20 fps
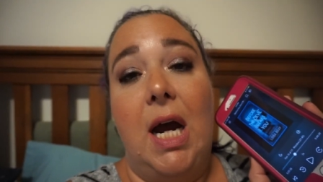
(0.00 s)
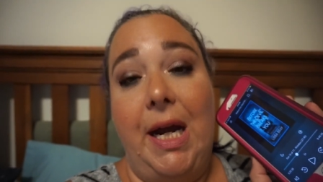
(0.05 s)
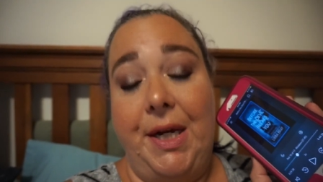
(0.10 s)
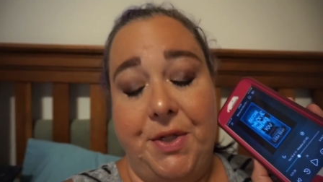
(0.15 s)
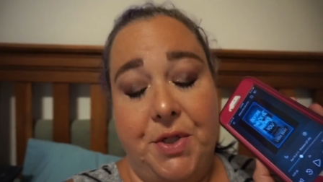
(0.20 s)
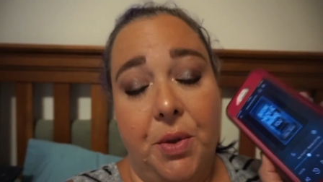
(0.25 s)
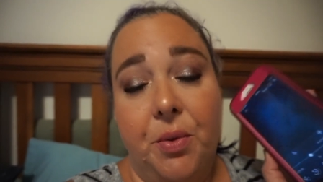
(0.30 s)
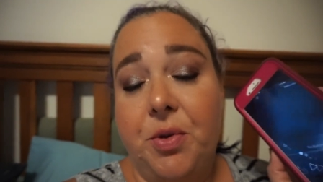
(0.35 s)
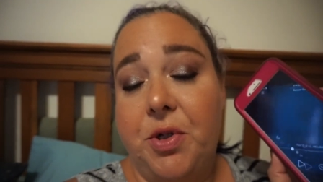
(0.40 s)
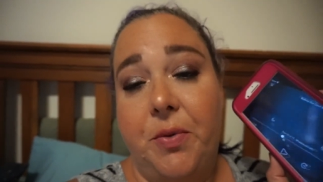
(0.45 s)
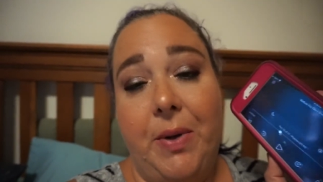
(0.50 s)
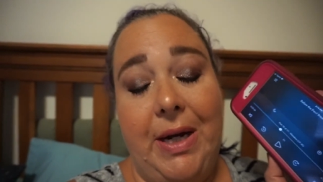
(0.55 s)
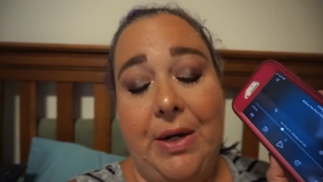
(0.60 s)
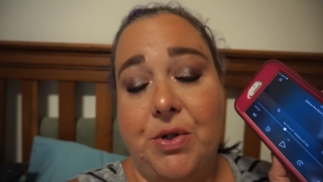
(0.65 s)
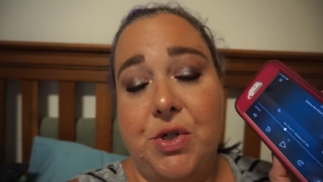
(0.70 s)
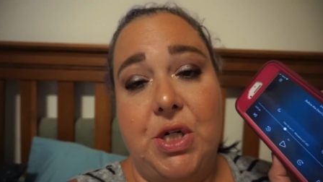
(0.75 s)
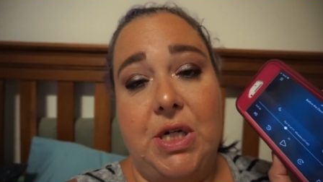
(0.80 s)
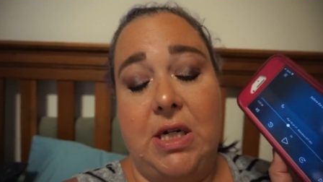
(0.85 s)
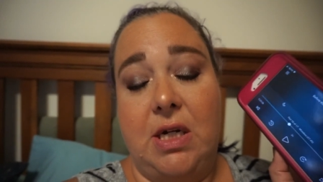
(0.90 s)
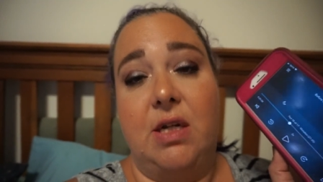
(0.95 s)
I don't know
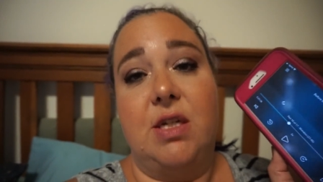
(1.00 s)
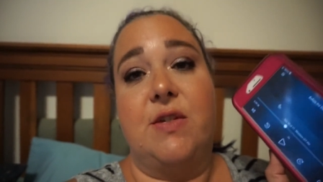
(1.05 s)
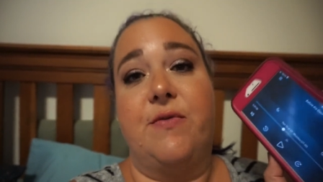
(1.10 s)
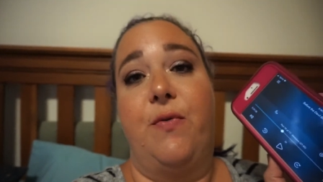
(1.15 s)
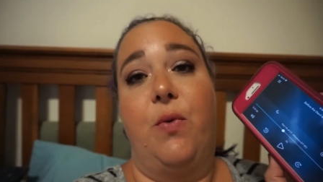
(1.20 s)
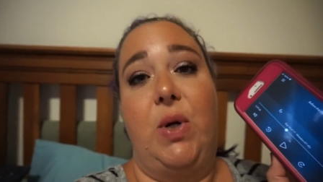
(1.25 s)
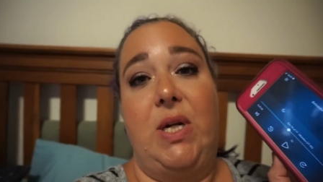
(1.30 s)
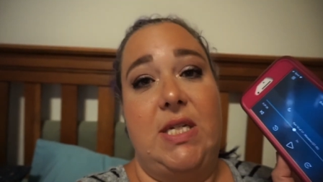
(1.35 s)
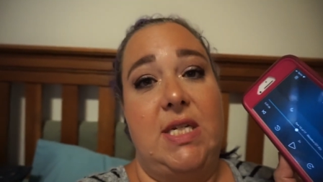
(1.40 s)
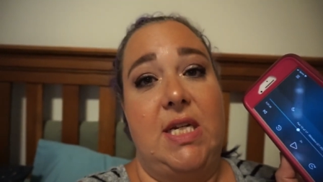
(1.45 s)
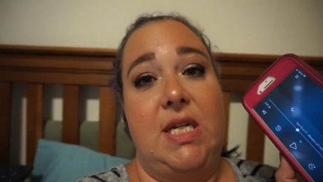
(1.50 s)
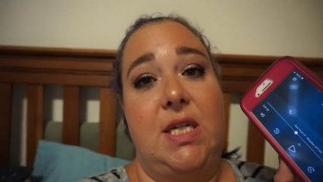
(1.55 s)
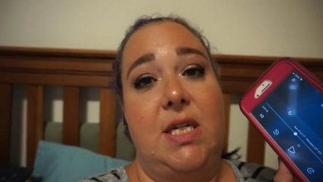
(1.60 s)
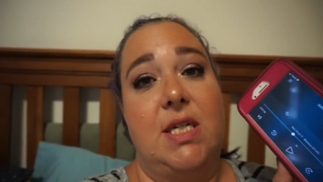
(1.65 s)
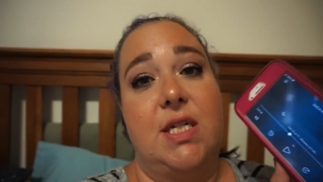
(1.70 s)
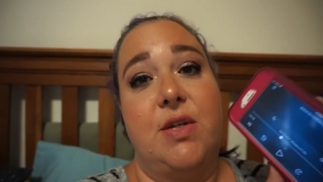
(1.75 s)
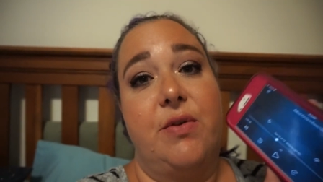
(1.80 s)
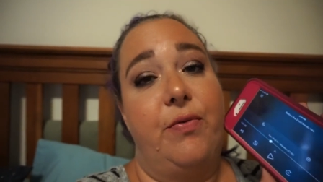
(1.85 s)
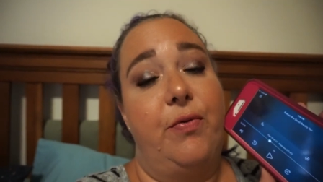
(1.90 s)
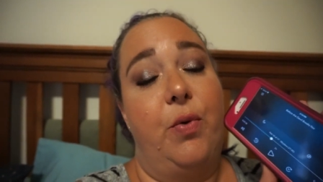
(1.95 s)
how she does
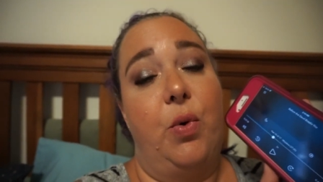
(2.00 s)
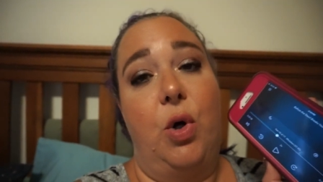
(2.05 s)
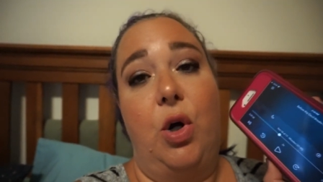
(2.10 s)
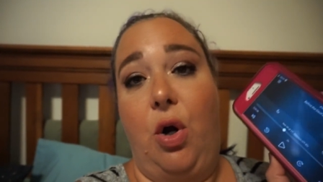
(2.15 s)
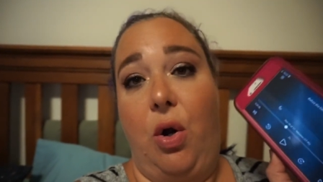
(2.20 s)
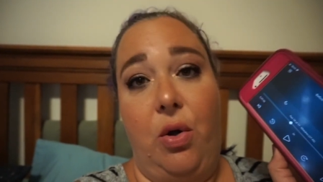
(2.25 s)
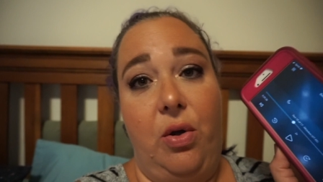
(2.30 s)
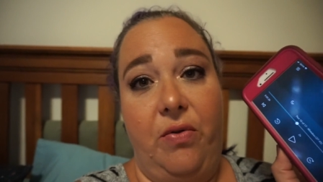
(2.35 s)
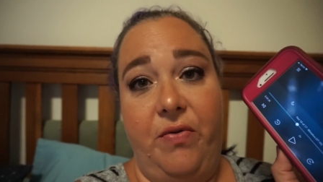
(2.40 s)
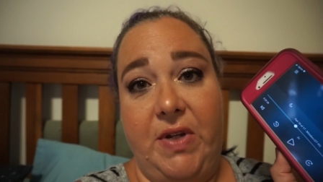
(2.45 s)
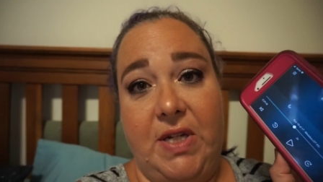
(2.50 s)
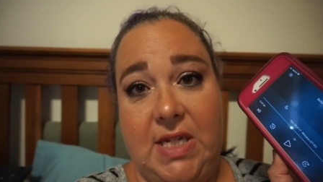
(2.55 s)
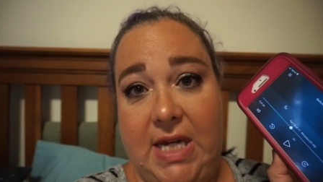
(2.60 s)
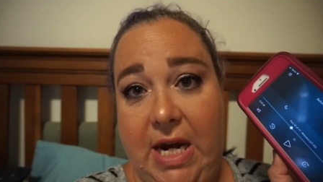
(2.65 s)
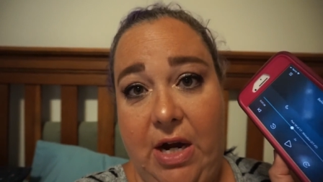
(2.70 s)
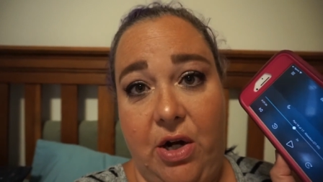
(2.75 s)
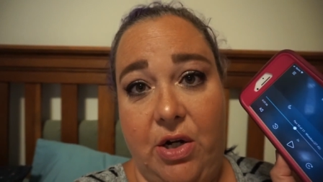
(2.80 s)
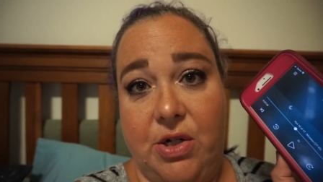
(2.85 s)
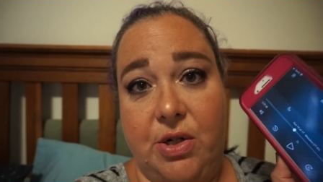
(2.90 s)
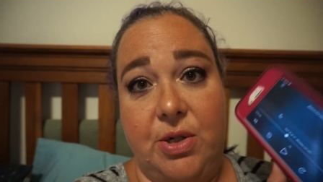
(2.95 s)
voices for all of these
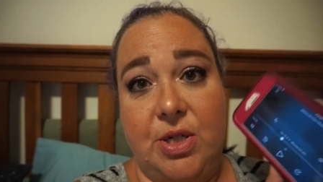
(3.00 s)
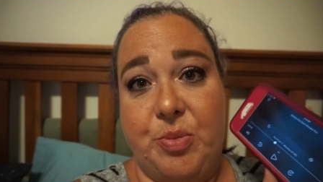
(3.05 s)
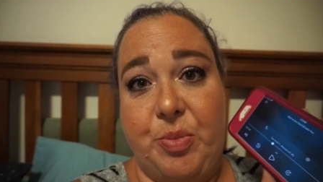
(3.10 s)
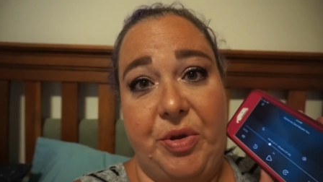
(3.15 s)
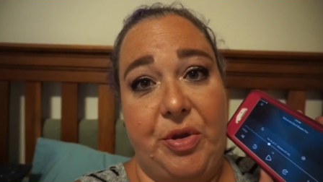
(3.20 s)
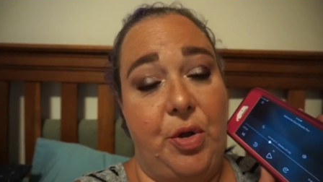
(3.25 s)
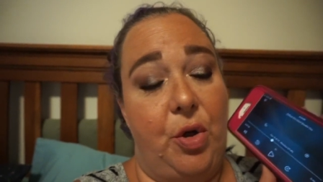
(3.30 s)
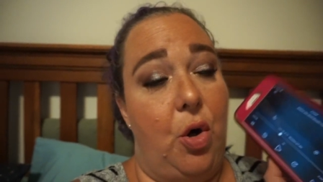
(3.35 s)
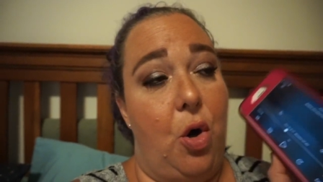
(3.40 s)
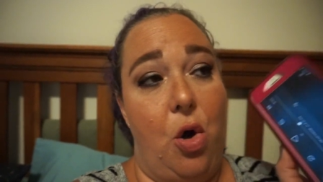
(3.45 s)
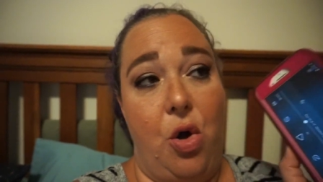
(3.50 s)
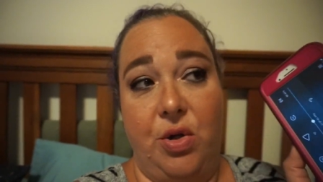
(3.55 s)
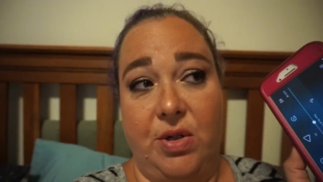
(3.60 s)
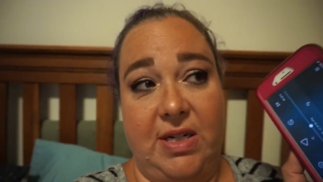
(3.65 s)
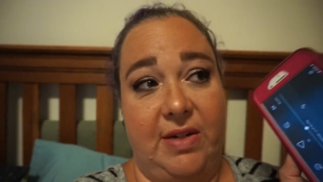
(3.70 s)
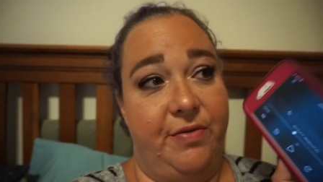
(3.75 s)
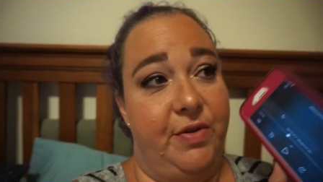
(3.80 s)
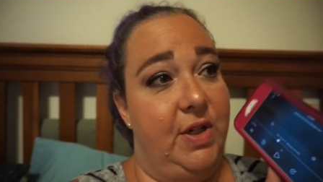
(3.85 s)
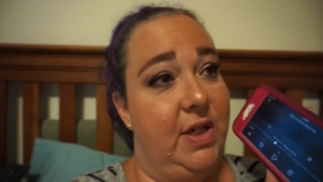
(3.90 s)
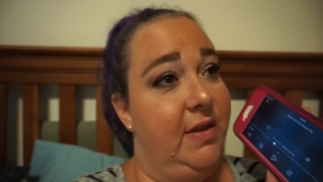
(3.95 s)
characters, but they're all
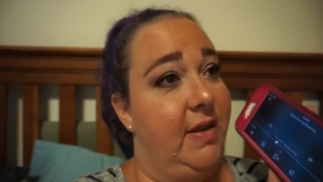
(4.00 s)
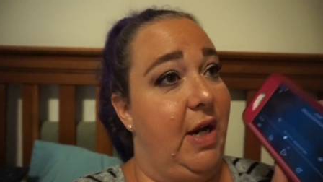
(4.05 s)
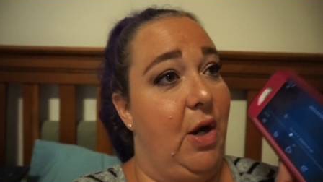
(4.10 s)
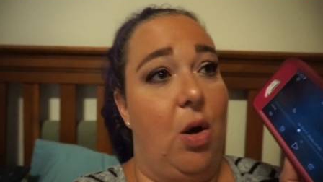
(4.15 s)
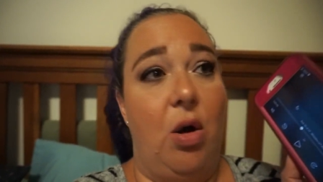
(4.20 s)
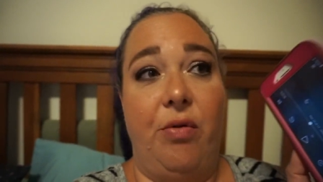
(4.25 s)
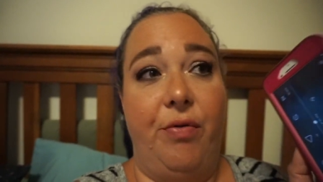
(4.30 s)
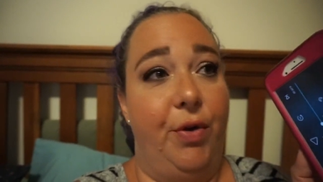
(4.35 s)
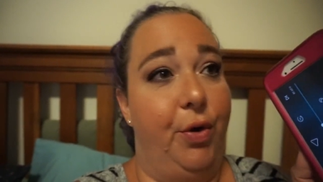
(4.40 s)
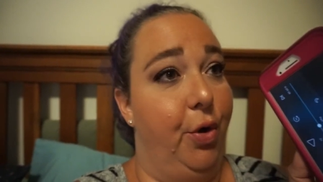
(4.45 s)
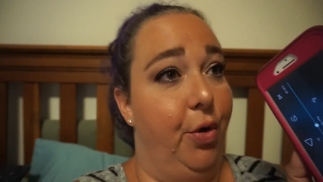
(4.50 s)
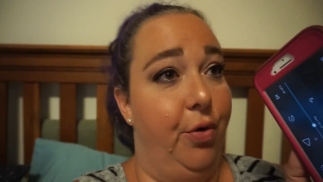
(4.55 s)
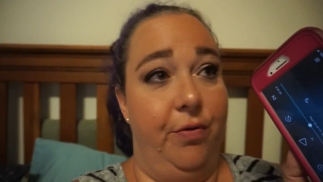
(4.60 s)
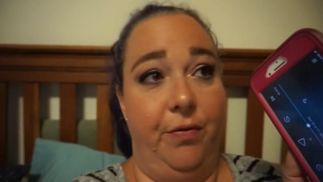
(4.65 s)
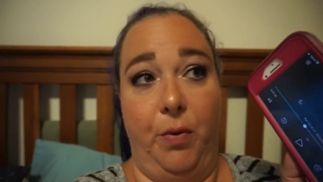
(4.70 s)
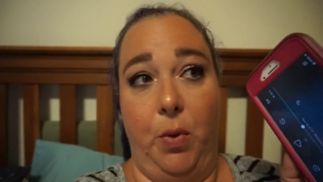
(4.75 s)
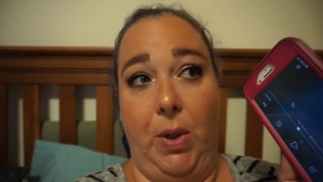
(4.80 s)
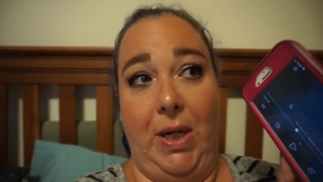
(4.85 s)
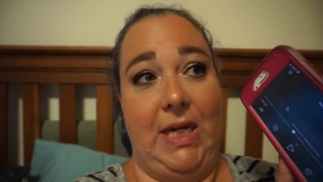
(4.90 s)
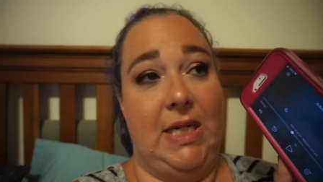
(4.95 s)
different. They all have their
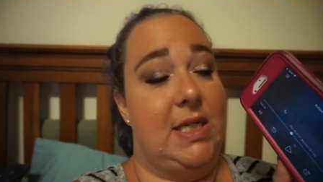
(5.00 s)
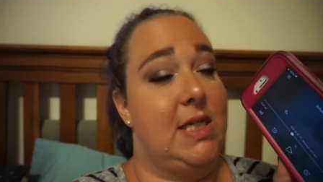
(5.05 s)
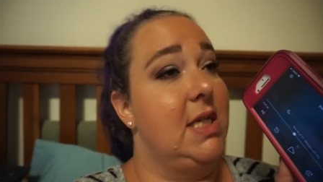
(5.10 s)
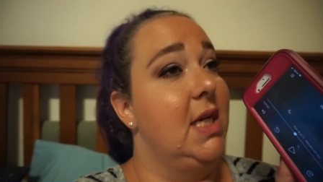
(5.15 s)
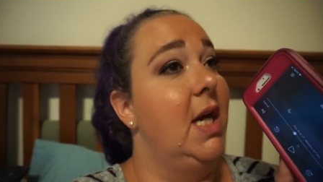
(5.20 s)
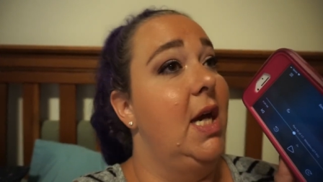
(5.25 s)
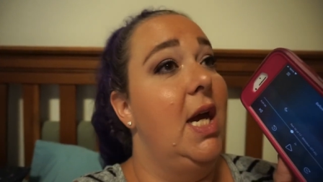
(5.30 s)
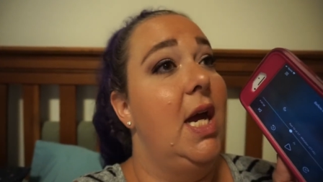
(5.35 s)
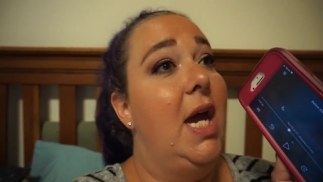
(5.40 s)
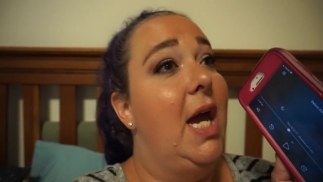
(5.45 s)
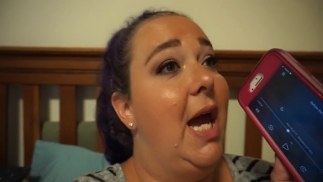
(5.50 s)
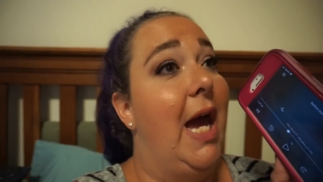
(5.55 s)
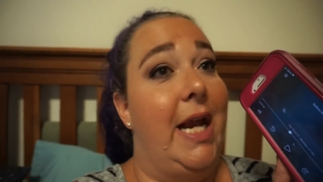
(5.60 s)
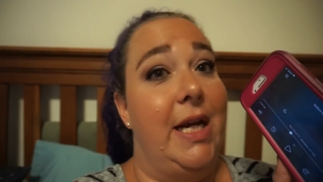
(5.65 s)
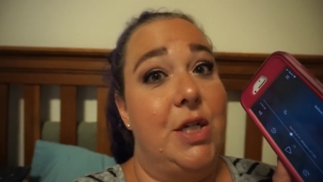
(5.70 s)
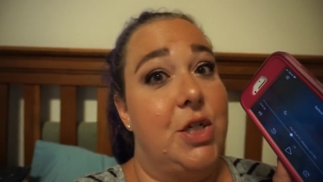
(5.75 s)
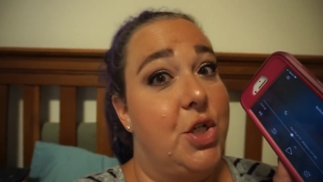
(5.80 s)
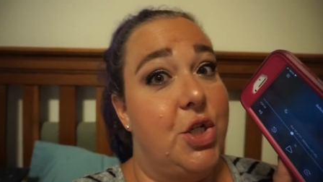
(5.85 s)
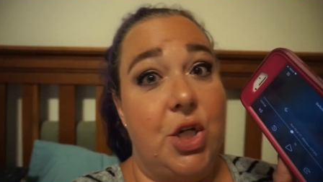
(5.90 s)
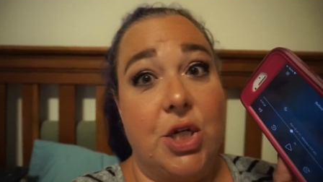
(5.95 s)
own voice,
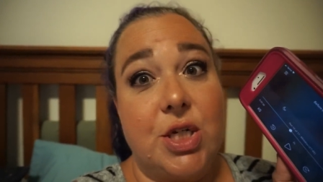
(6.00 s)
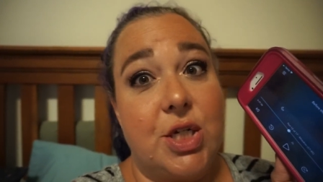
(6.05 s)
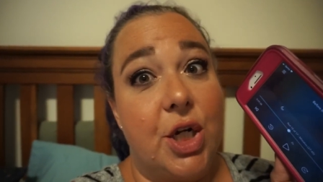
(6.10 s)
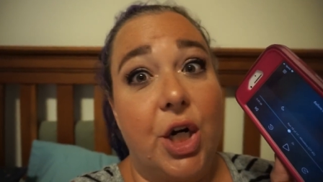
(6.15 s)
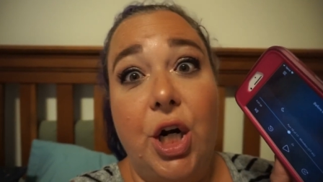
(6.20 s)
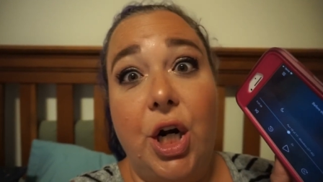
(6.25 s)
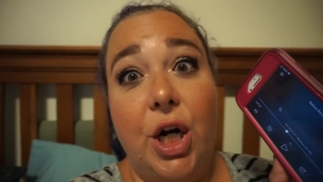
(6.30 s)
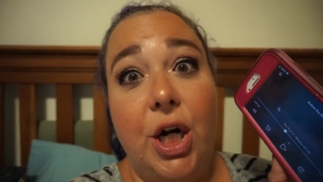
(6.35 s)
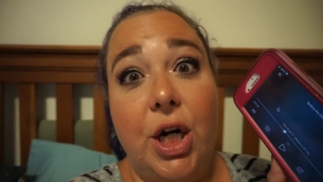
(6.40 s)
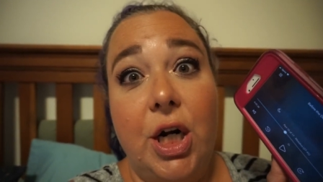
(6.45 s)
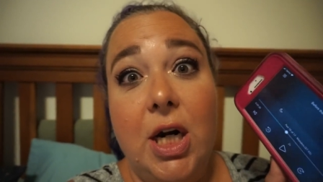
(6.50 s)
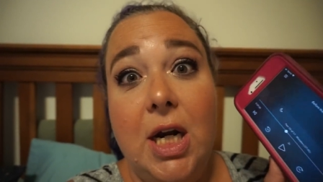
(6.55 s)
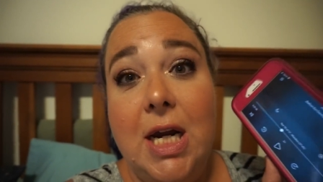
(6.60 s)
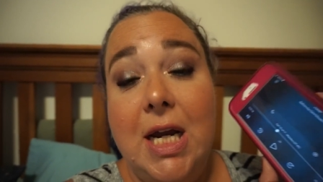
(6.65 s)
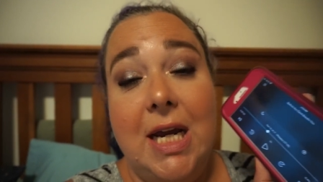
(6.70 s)
and it's just her.